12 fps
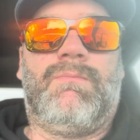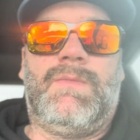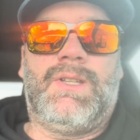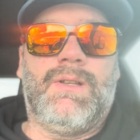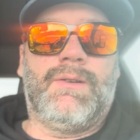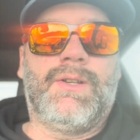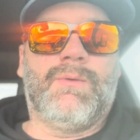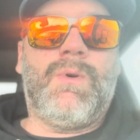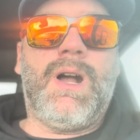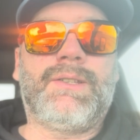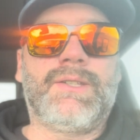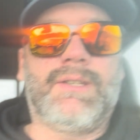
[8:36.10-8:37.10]
you know, you're
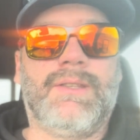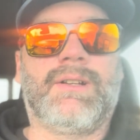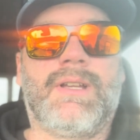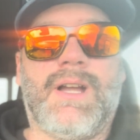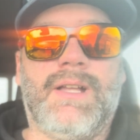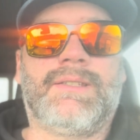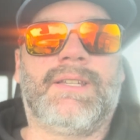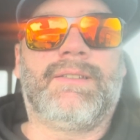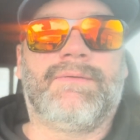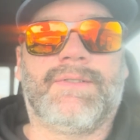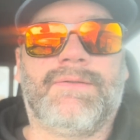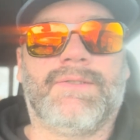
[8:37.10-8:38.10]
watching their
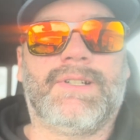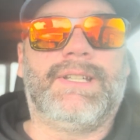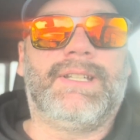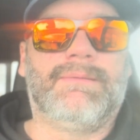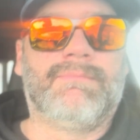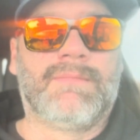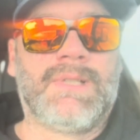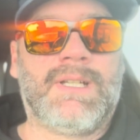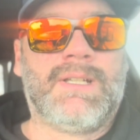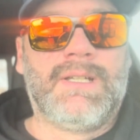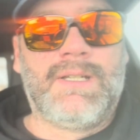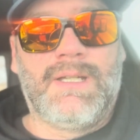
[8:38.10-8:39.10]
content for free,
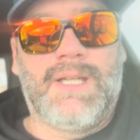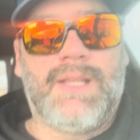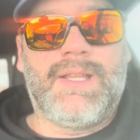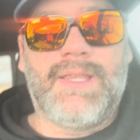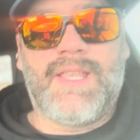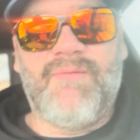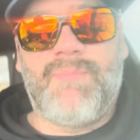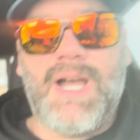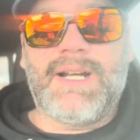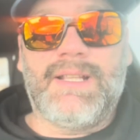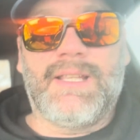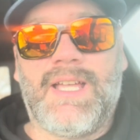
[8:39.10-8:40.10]
and then they
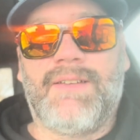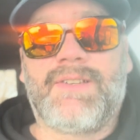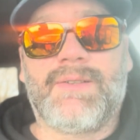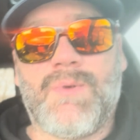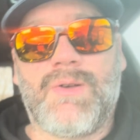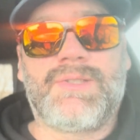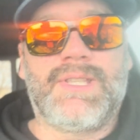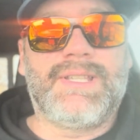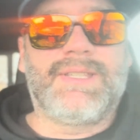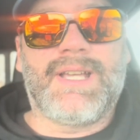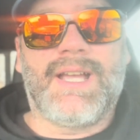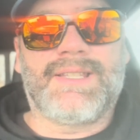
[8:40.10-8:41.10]
bought a knife, because most of
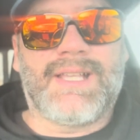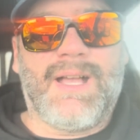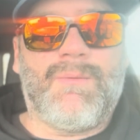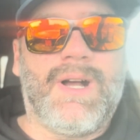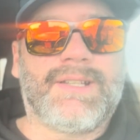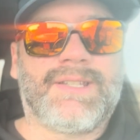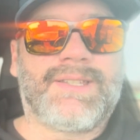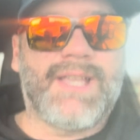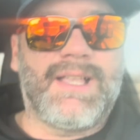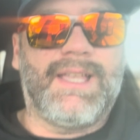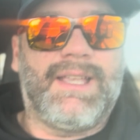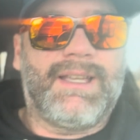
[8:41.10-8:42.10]
these guys I watch, it's
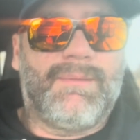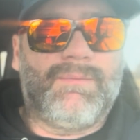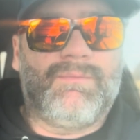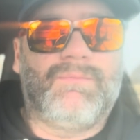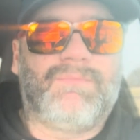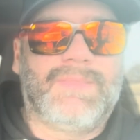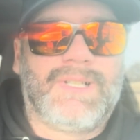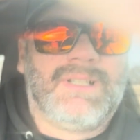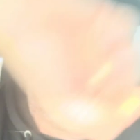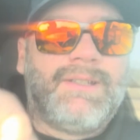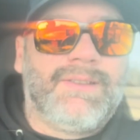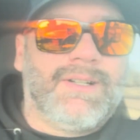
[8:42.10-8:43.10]
not like
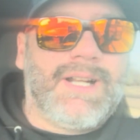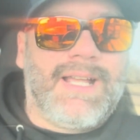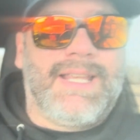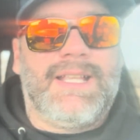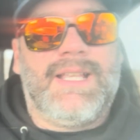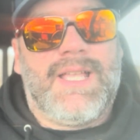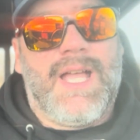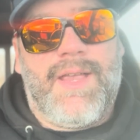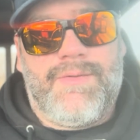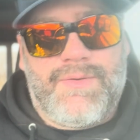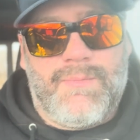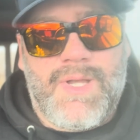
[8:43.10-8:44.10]
they're not getting
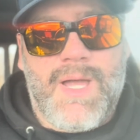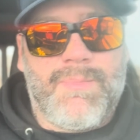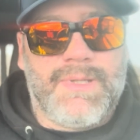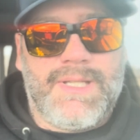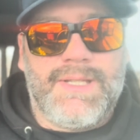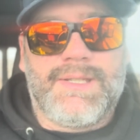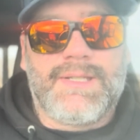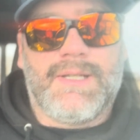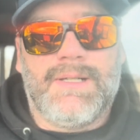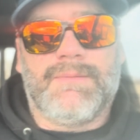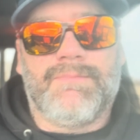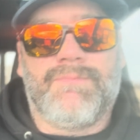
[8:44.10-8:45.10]
knives from companies.
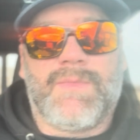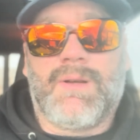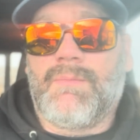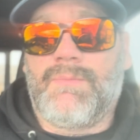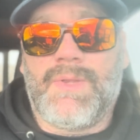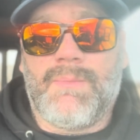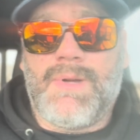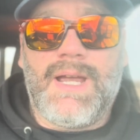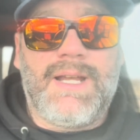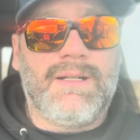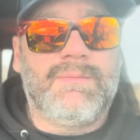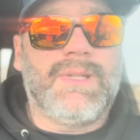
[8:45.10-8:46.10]
They're
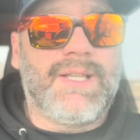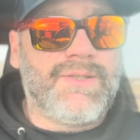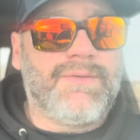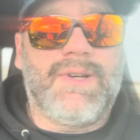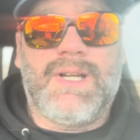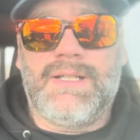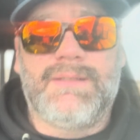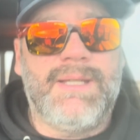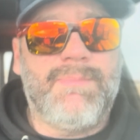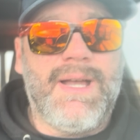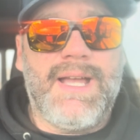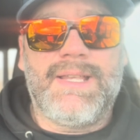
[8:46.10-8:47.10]
buying them, like Javon, he
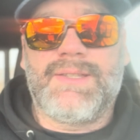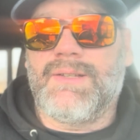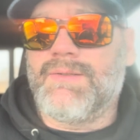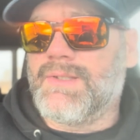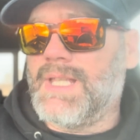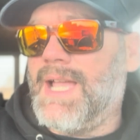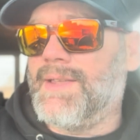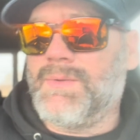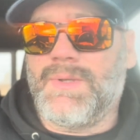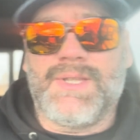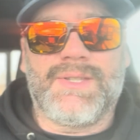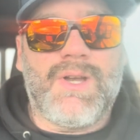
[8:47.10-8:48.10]
buys those knives
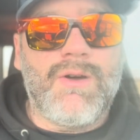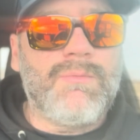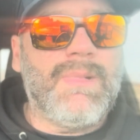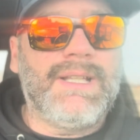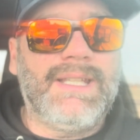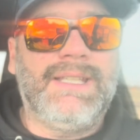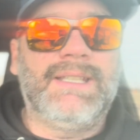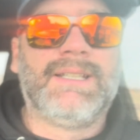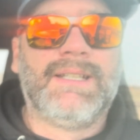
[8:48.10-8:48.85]
with his own money